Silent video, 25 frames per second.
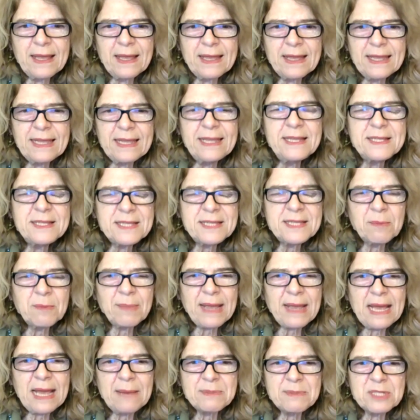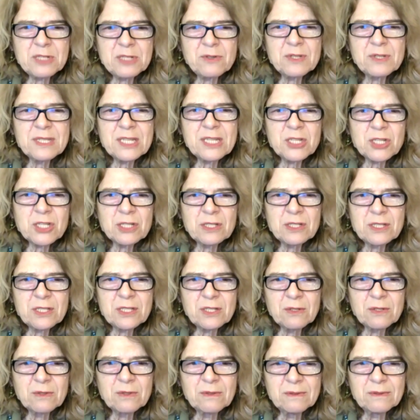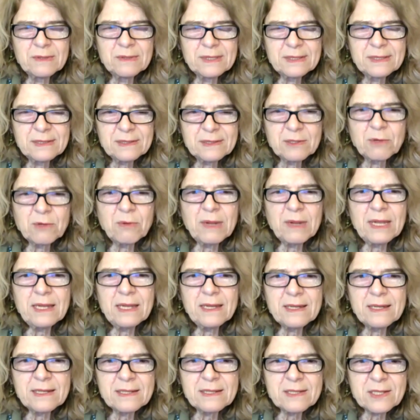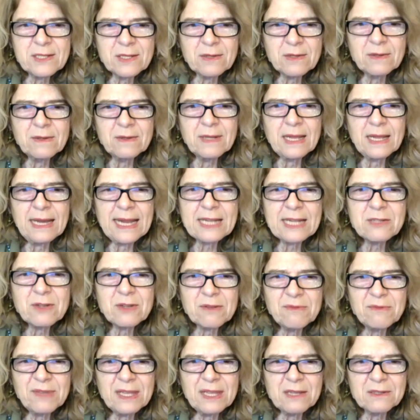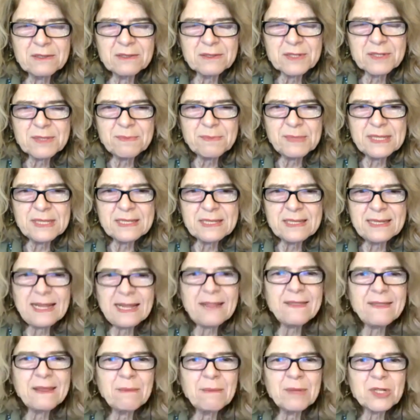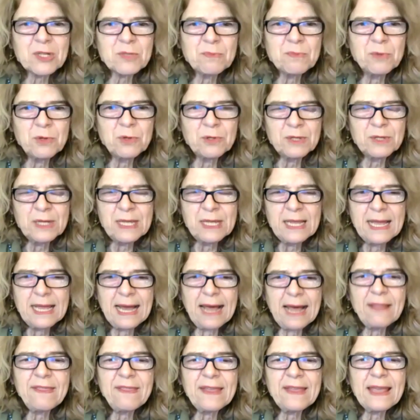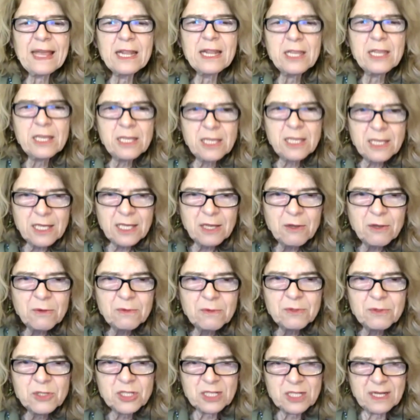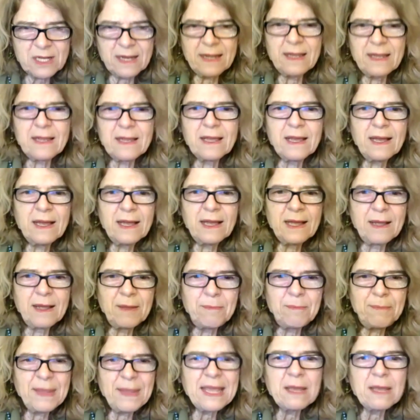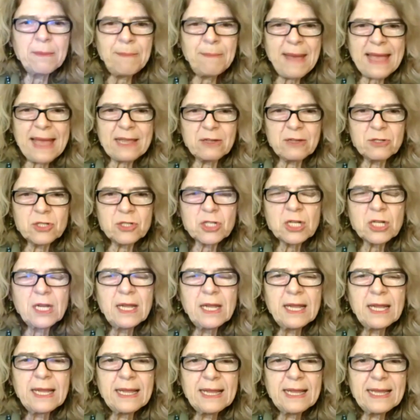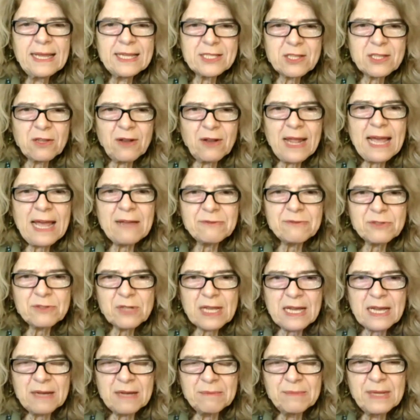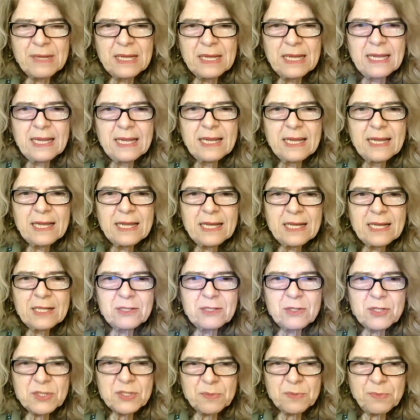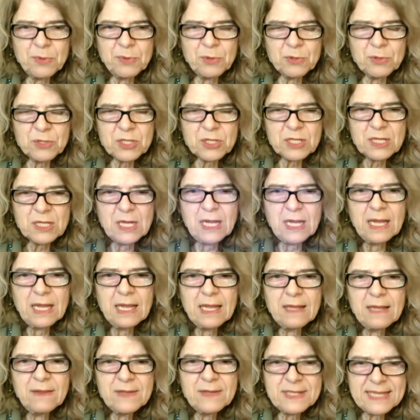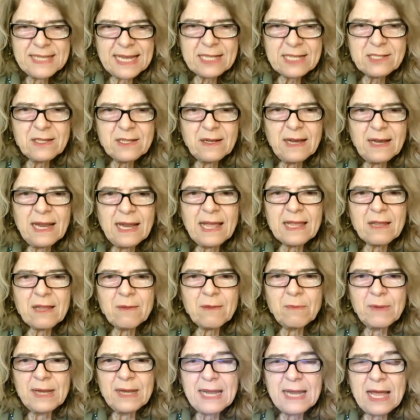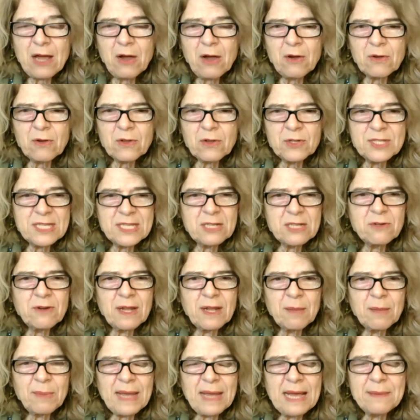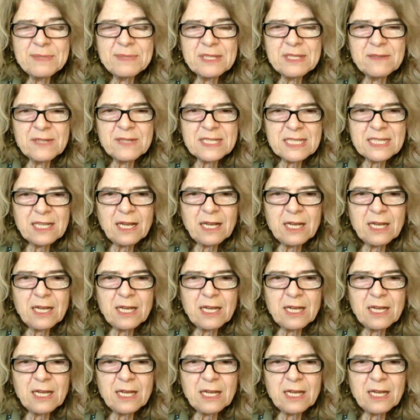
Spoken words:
easing perhaps a transition to green and to electric vehicles, but nothing much more. I think a hugely bigger package is going to have to come to support the sector, like we're now considering perhaps in the steel